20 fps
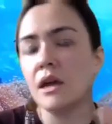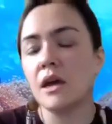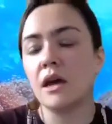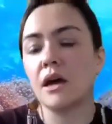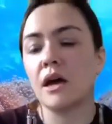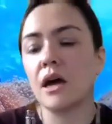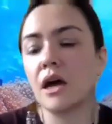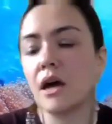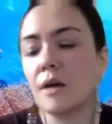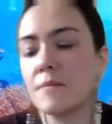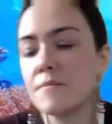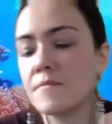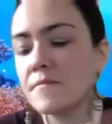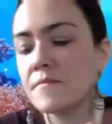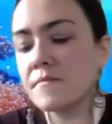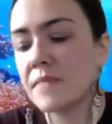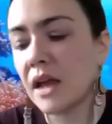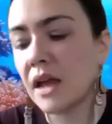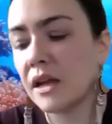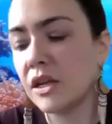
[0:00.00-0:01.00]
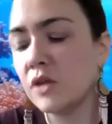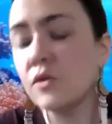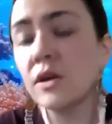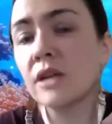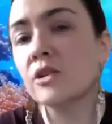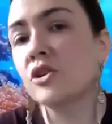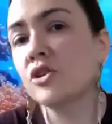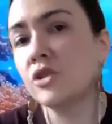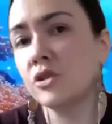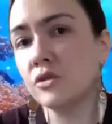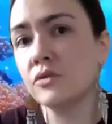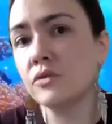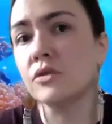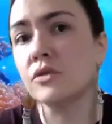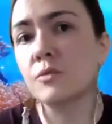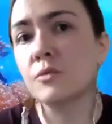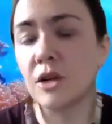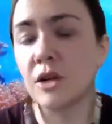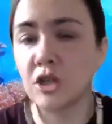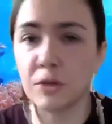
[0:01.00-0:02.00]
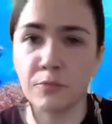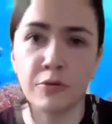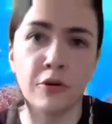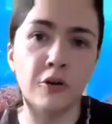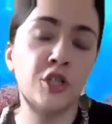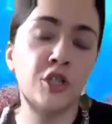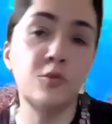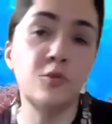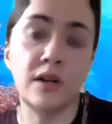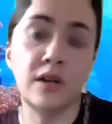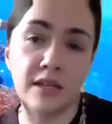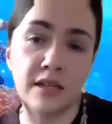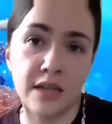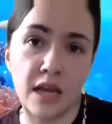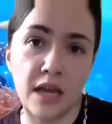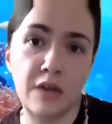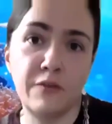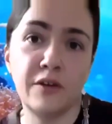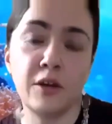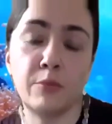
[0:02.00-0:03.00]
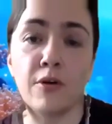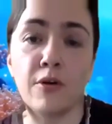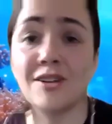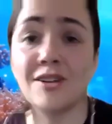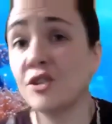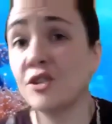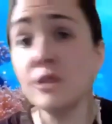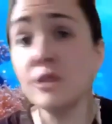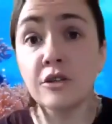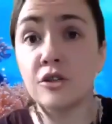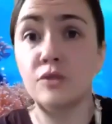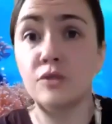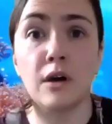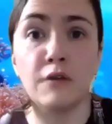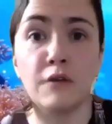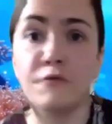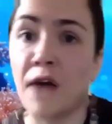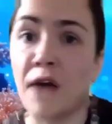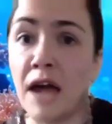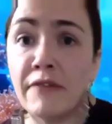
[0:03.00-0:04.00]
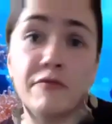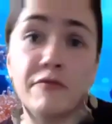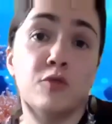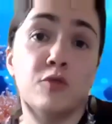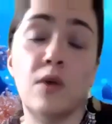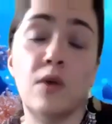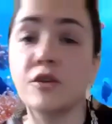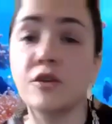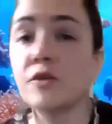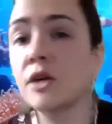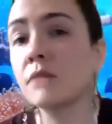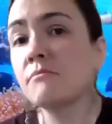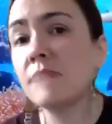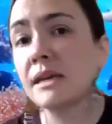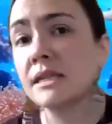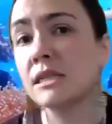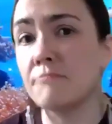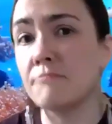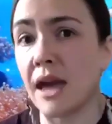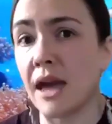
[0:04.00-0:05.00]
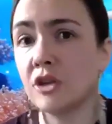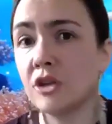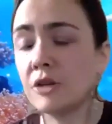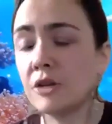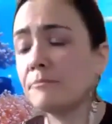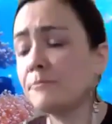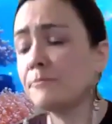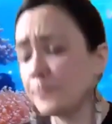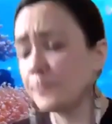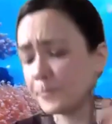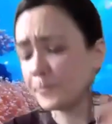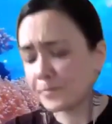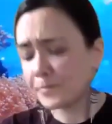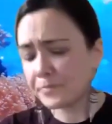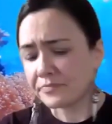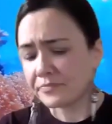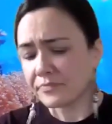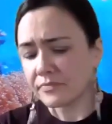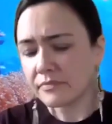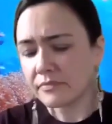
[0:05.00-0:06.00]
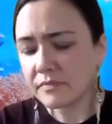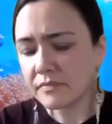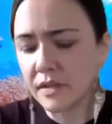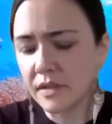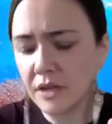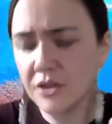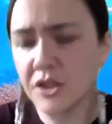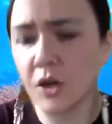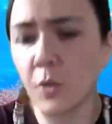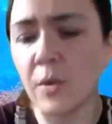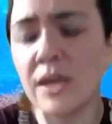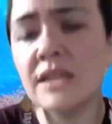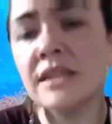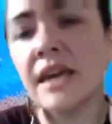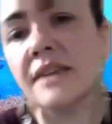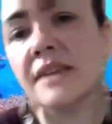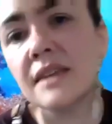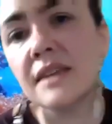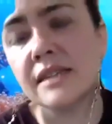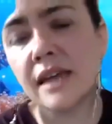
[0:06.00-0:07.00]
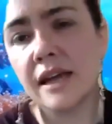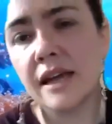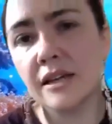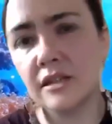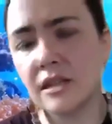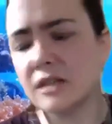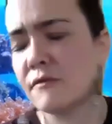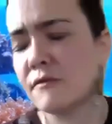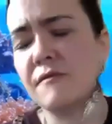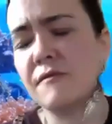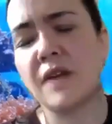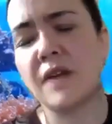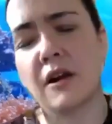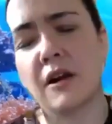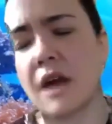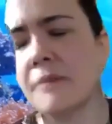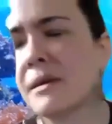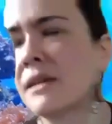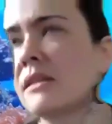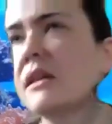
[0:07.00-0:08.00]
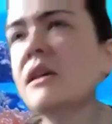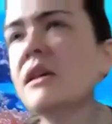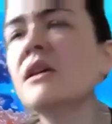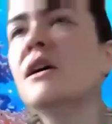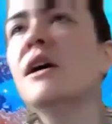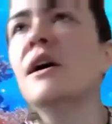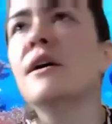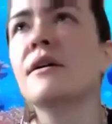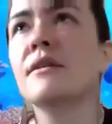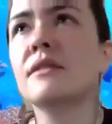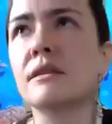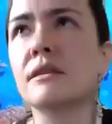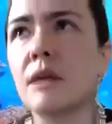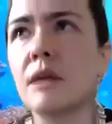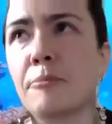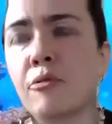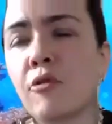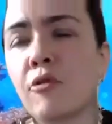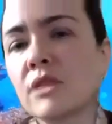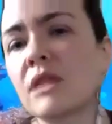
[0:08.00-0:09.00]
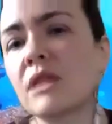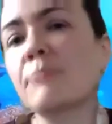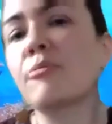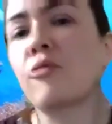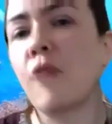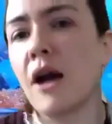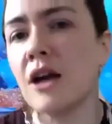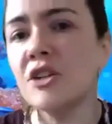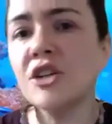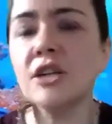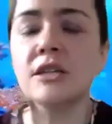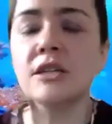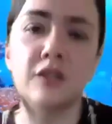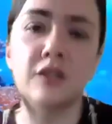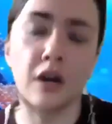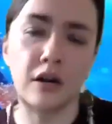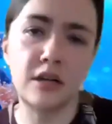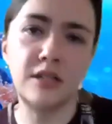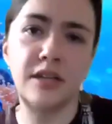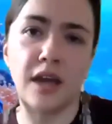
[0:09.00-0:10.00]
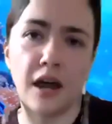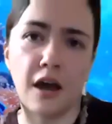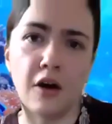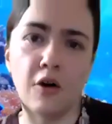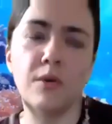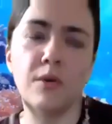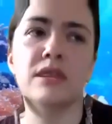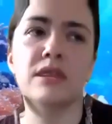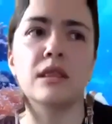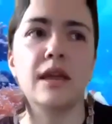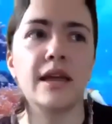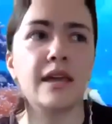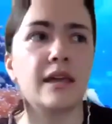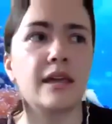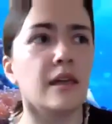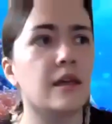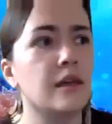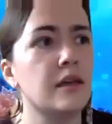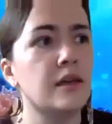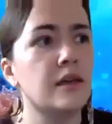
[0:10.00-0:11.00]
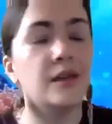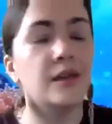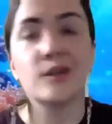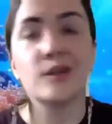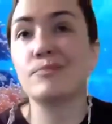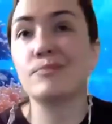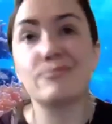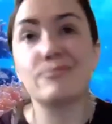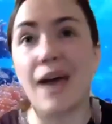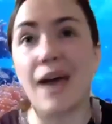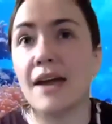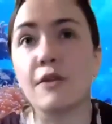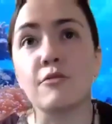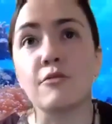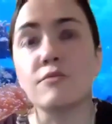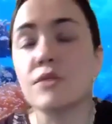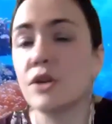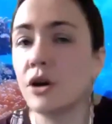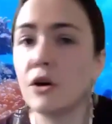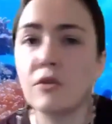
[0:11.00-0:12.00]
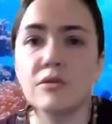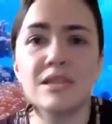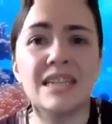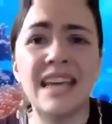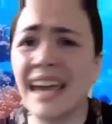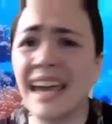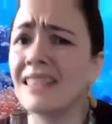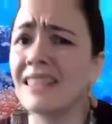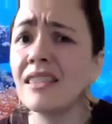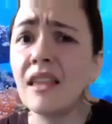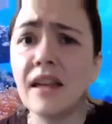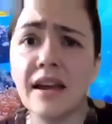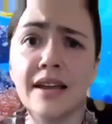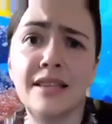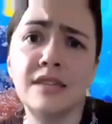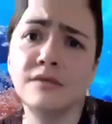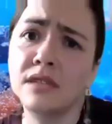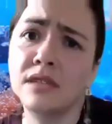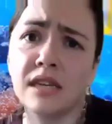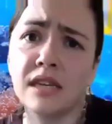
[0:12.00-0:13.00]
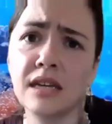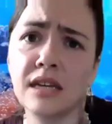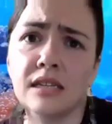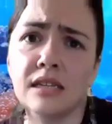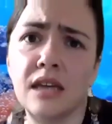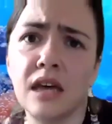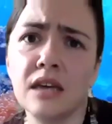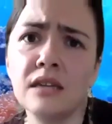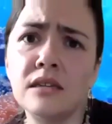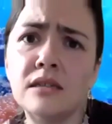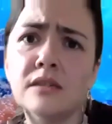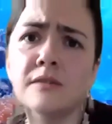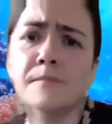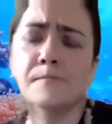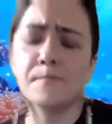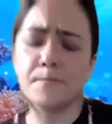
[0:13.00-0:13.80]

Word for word: um, and you can choose which approach you want to take for your project. You can do all five if you want. You can mix and match them. So we take this eight, this very, I mean, the, the, pro- the project starts out with like, I don't know, 10 lines of CSS.